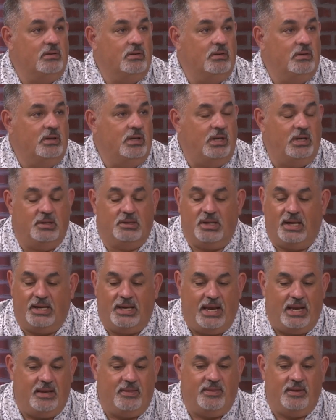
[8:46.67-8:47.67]
Mm-hmm. And it's
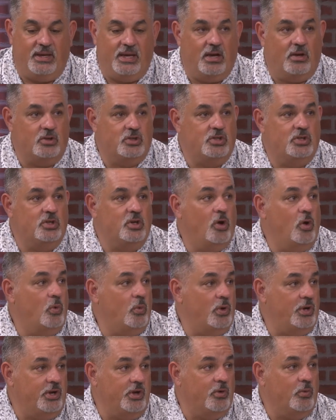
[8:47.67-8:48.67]
like anything else, you go
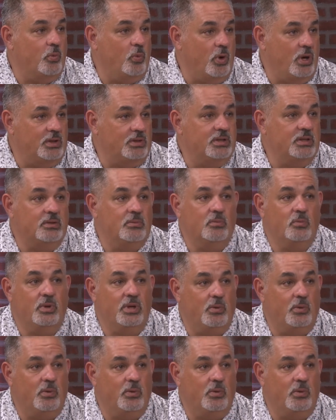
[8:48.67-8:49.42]
where you're wanted.